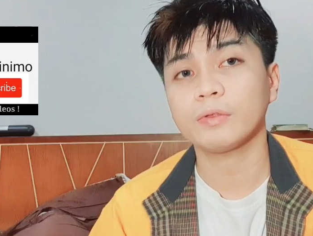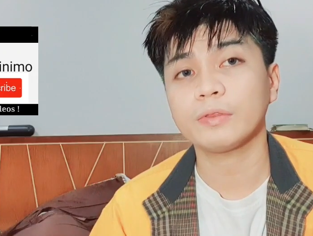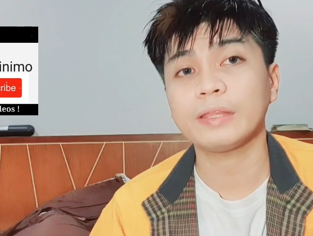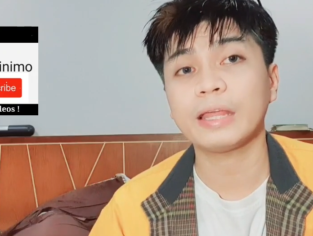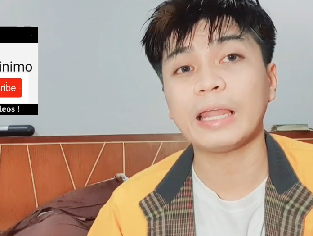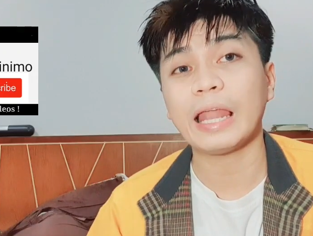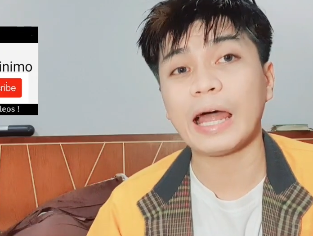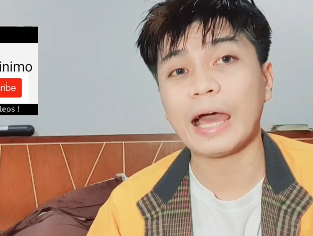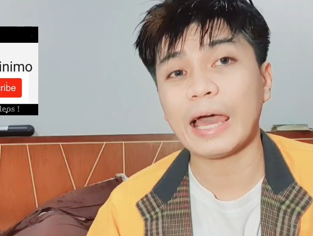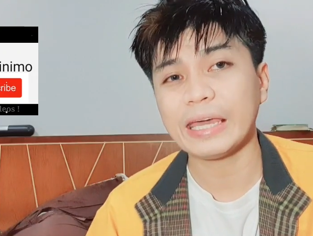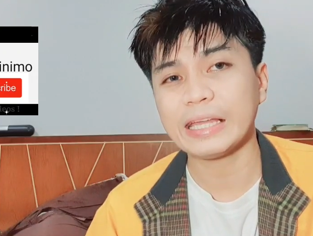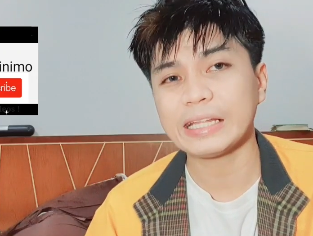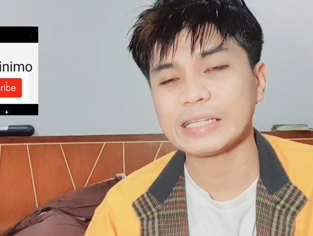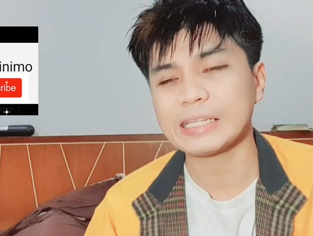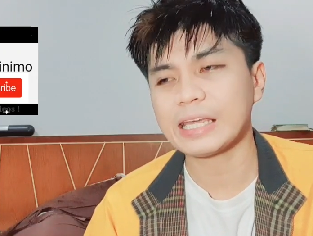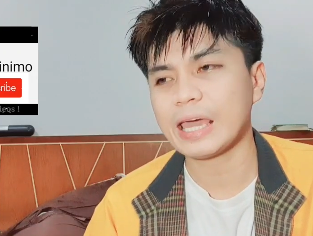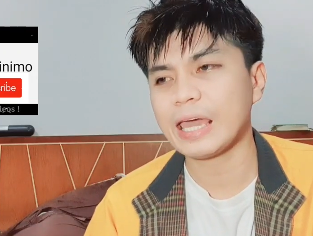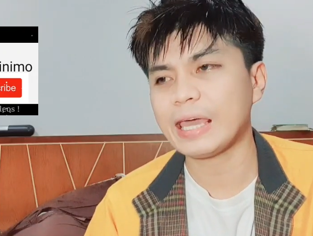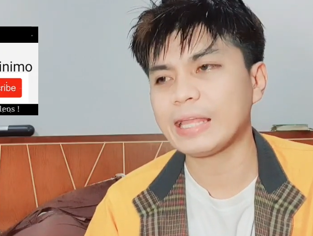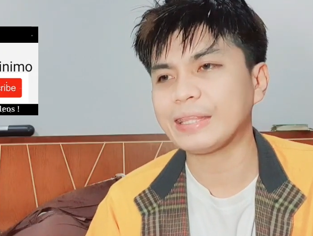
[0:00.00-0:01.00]
The
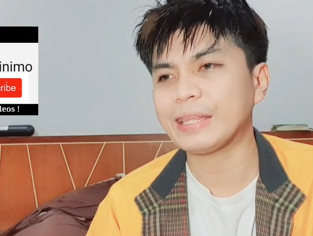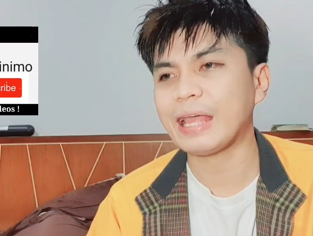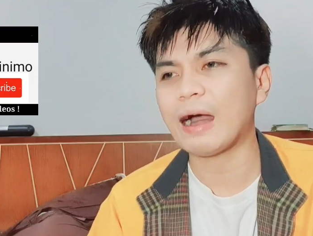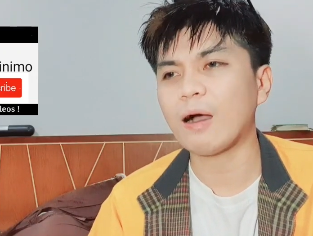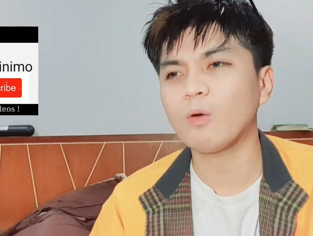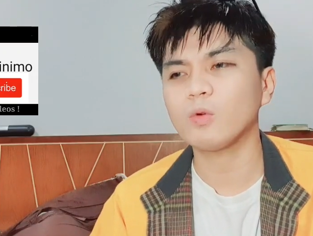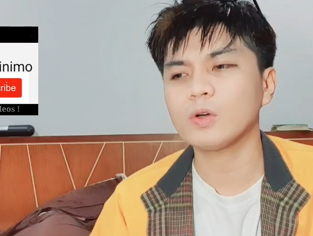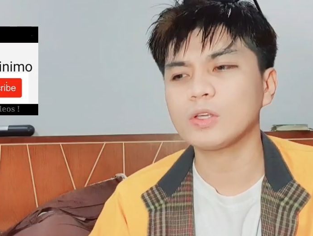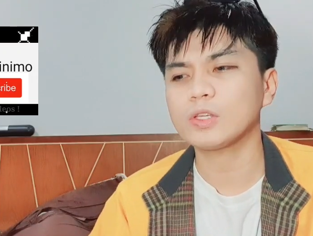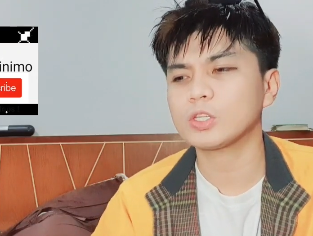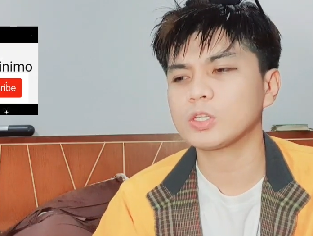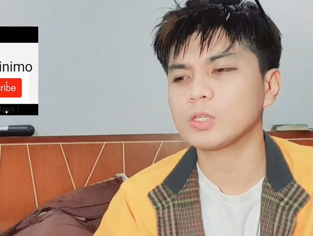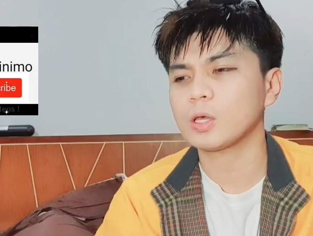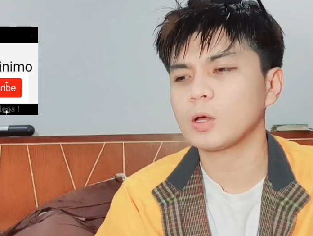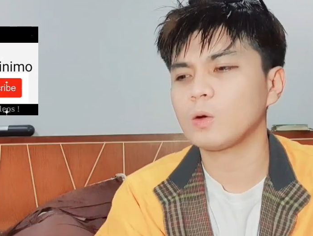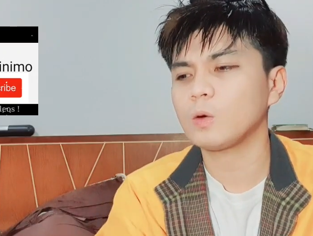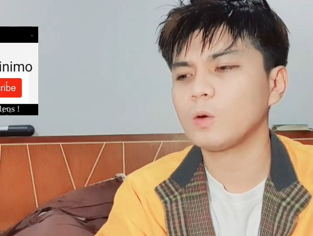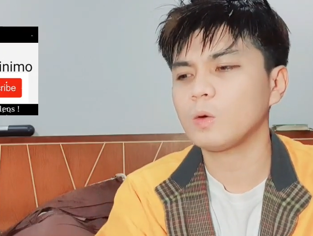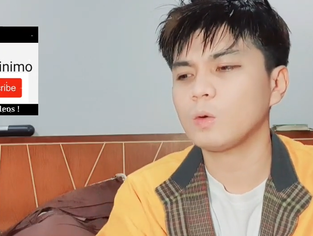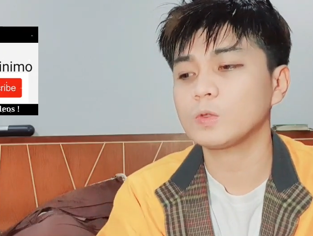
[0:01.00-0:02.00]
Light, and that was
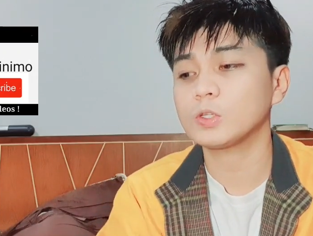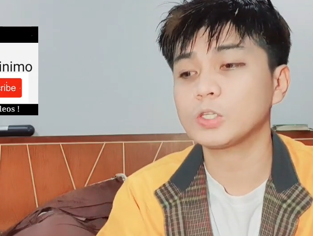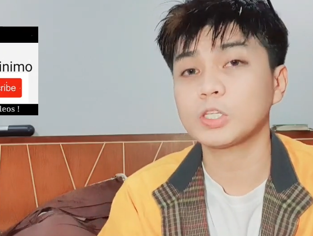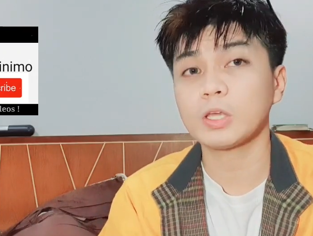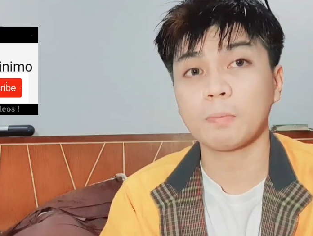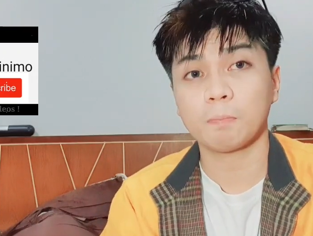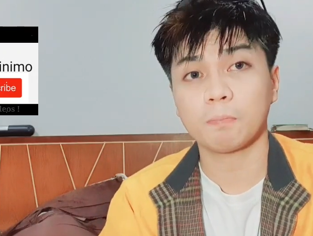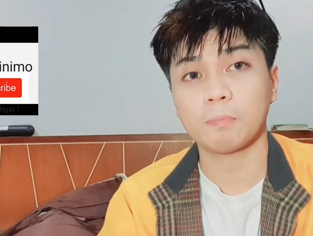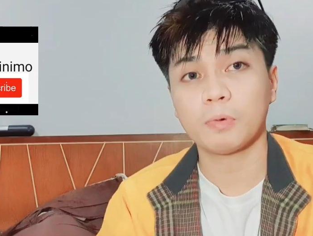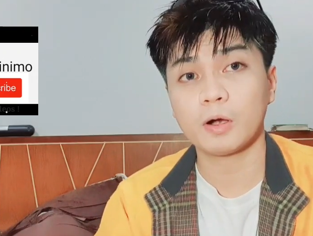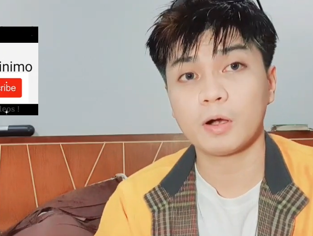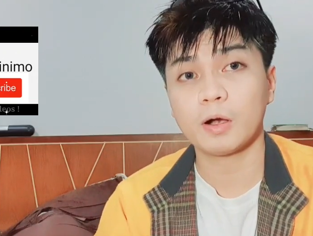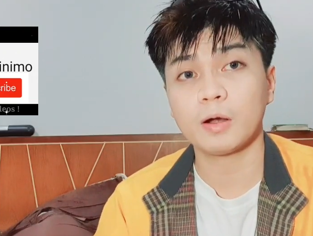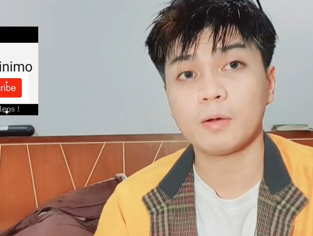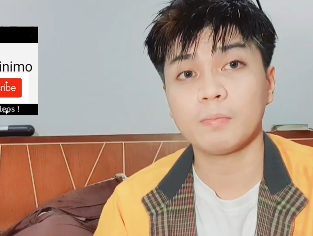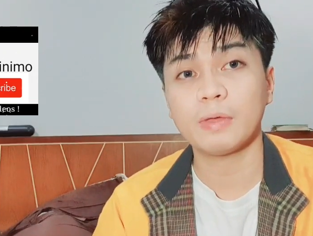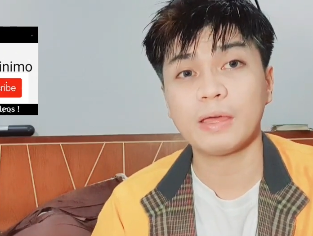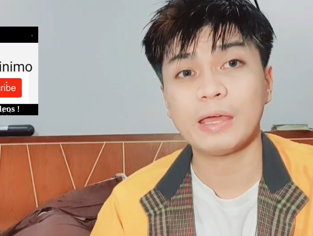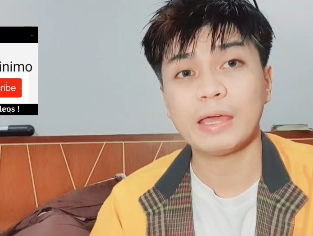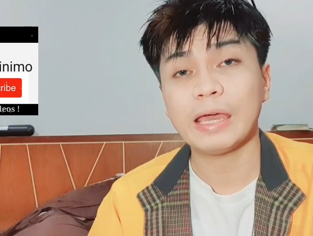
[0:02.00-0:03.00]
so
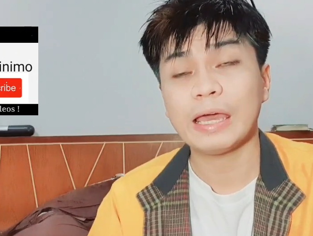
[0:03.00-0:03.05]
superb,